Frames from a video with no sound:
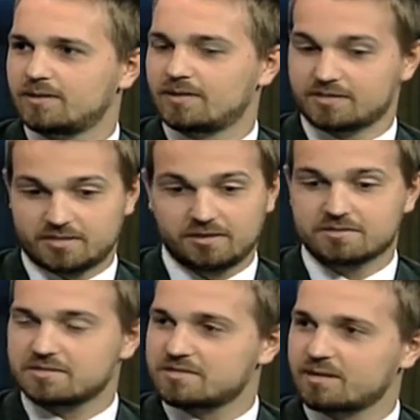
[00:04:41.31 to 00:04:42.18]
Yes, they do.
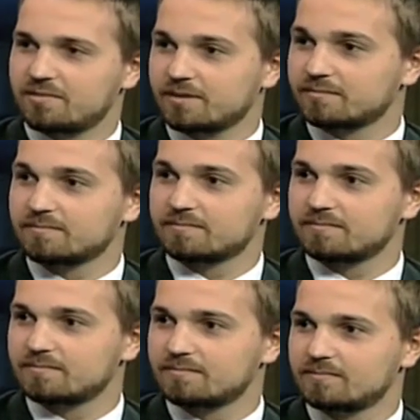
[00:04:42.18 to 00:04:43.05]
It's the same thing.
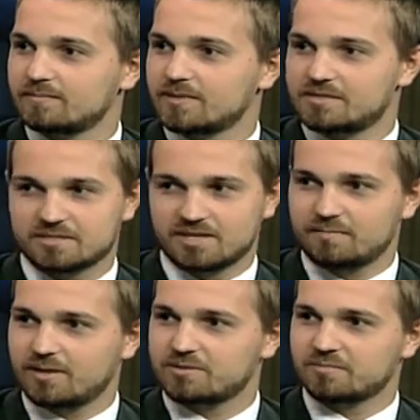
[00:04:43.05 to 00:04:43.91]
Oh. It's the
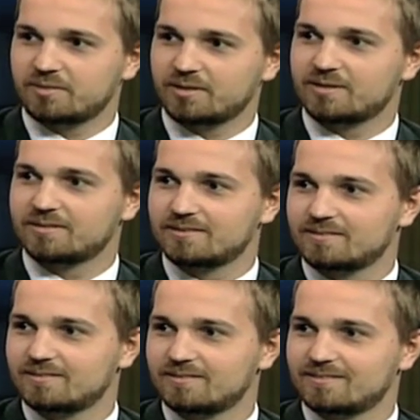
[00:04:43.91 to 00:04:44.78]
same pension plan.
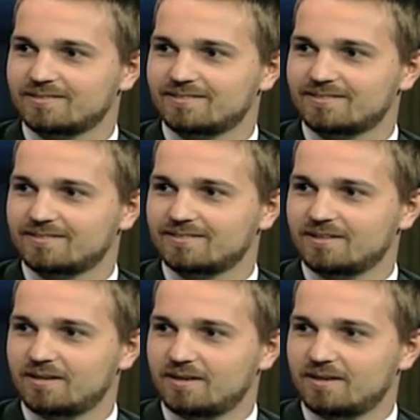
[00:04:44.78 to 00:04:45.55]
So, well,